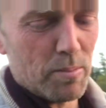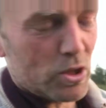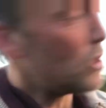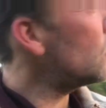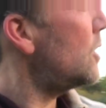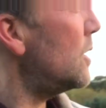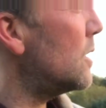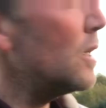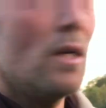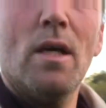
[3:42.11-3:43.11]
But sure, look, you
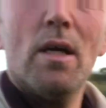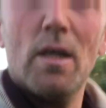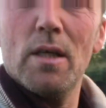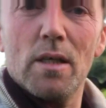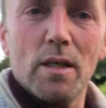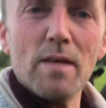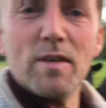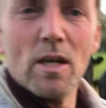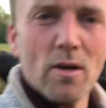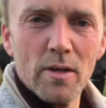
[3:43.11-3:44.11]
live
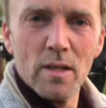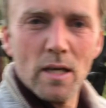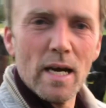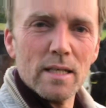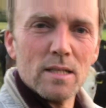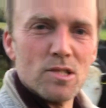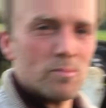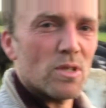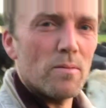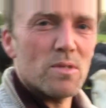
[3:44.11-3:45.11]
and learn, and
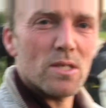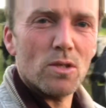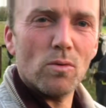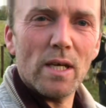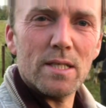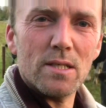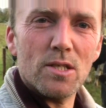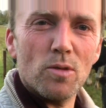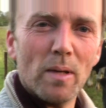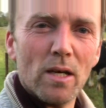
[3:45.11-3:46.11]
sometimes there's no lessons
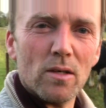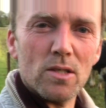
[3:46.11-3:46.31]
to be learned.